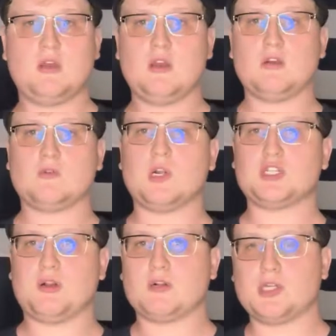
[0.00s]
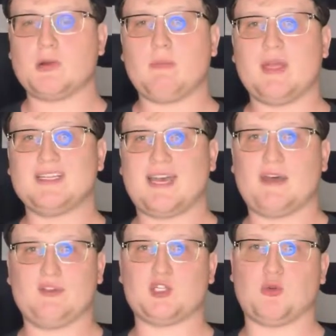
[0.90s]
Russian artillerymen to
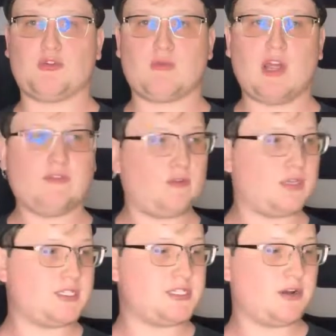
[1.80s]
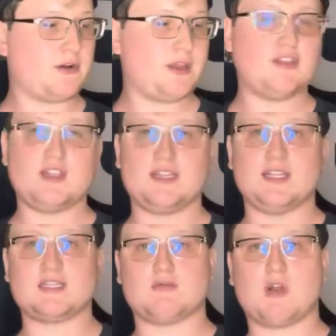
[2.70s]
have a shorter rifle, considering that
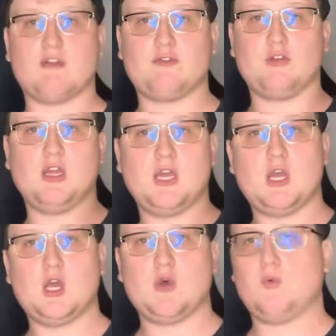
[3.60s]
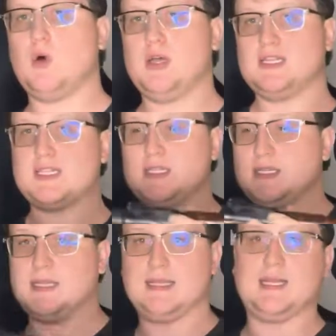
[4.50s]
this rifle was
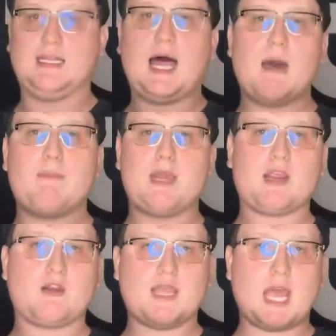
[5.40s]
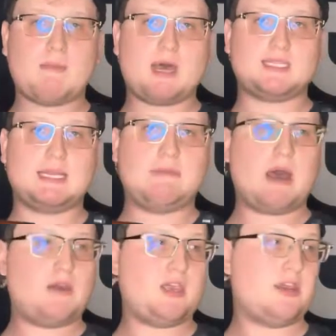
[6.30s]
a lot bigger and came out to
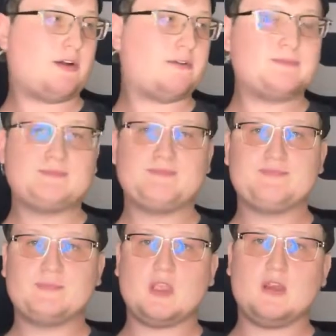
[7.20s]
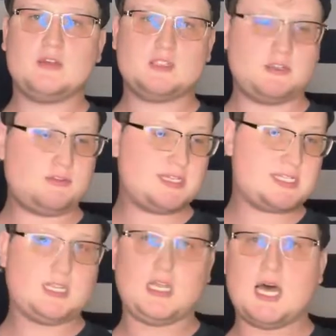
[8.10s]
about here. So this is
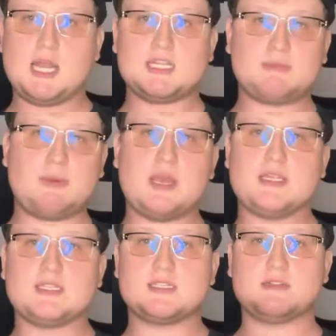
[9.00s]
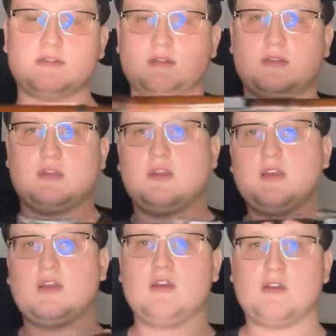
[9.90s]
a lot of space
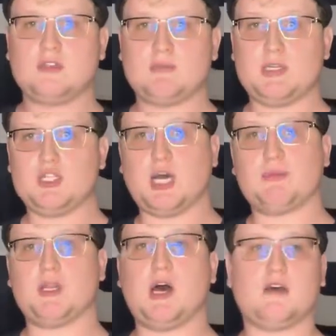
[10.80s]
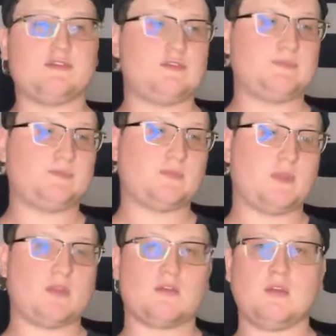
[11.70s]
to be chopped off.
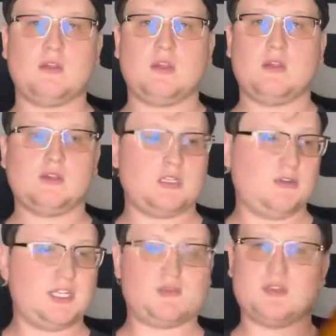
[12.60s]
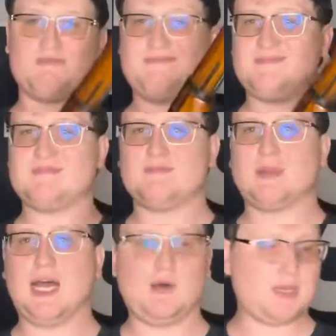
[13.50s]
So this was,
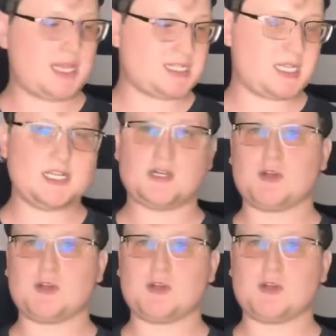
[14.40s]
I would guess, easier to